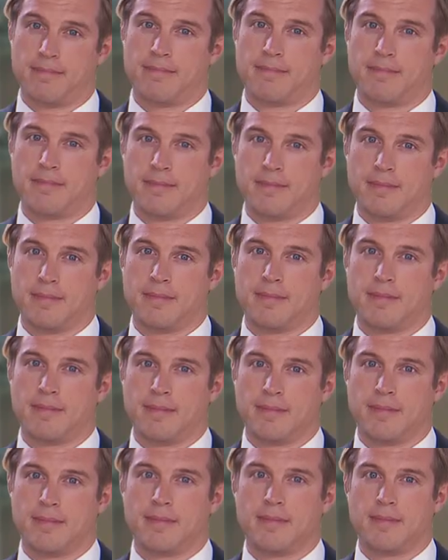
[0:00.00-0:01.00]

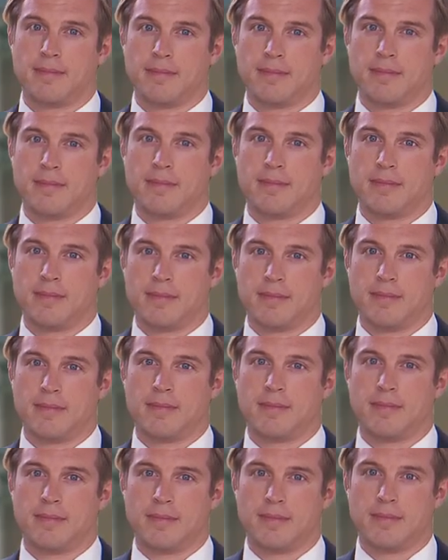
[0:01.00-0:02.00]

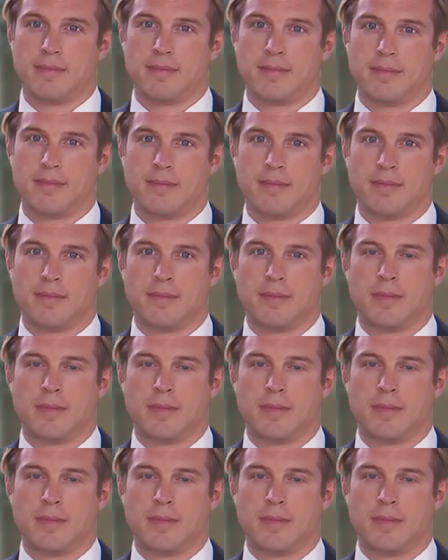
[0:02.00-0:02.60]
This person isn't speaking.